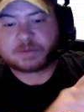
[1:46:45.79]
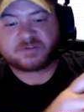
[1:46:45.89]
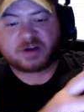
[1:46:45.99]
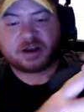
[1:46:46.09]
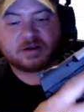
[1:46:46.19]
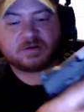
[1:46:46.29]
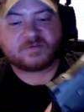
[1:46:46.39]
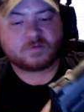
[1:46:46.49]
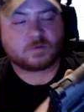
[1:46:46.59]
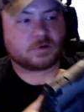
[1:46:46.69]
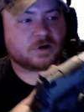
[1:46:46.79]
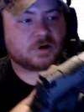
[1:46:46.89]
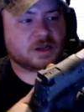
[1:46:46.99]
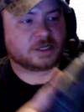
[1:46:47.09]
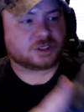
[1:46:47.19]
a friend for
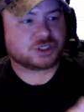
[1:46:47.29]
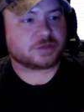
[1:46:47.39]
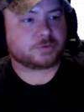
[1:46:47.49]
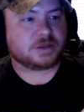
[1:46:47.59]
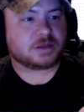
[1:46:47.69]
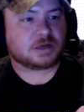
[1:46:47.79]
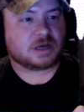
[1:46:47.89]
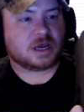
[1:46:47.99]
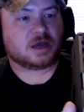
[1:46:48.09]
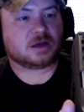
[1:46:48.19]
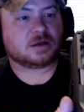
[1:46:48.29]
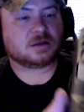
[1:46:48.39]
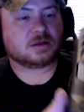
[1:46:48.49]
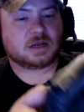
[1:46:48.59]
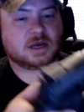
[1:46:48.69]
a G3 that I had
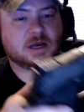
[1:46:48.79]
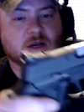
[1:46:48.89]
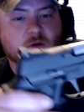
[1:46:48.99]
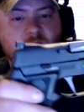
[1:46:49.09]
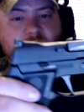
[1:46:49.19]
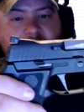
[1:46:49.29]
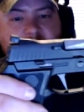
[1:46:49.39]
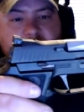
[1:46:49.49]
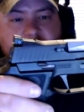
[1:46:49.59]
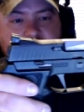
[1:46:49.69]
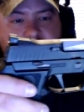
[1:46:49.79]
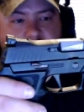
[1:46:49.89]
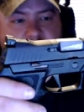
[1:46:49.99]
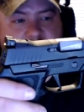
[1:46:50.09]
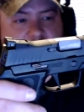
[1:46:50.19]
that I had acquired
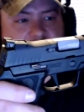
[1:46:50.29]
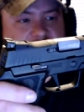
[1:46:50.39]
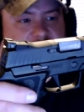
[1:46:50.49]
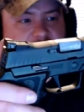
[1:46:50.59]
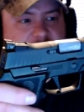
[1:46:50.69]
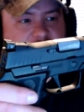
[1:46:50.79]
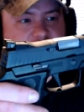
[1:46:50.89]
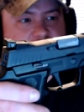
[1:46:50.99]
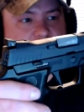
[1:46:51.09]
through Alex C.